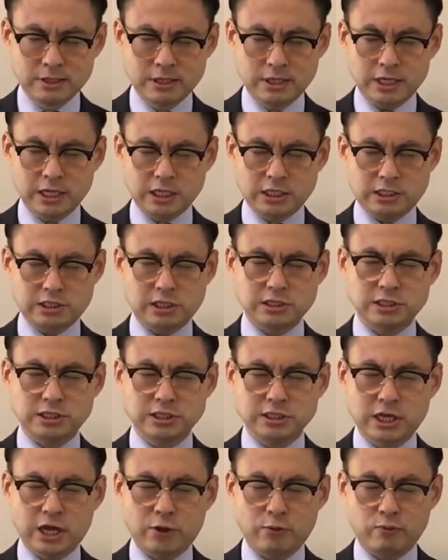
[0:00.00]
In Jesus'
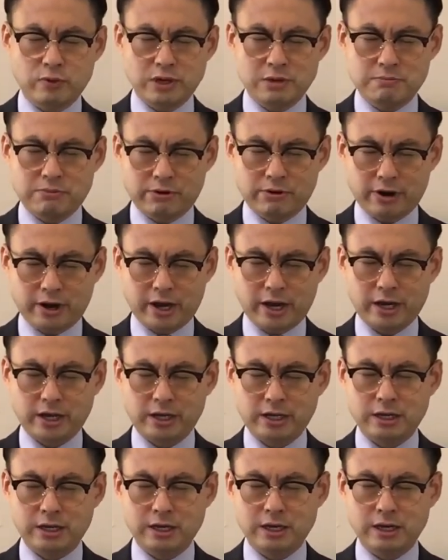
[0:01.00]
name we pray.
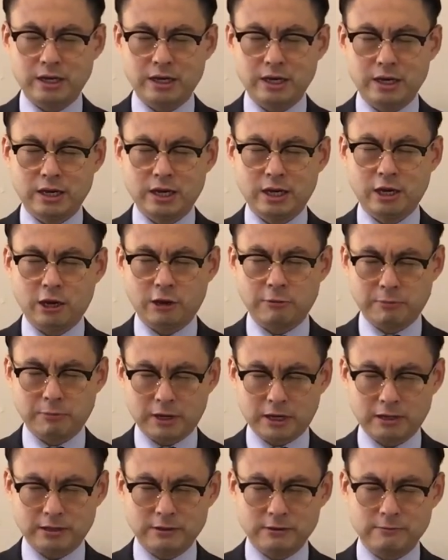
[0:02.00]

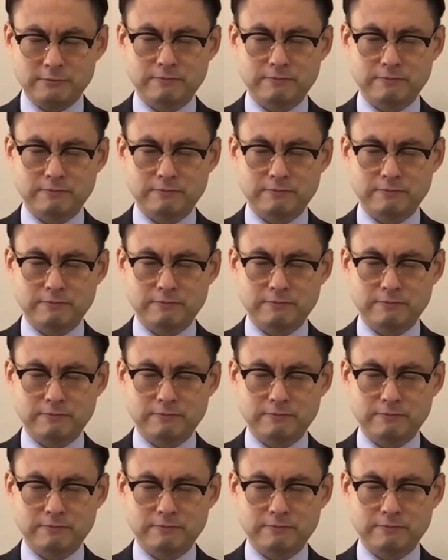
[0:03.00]
Amen.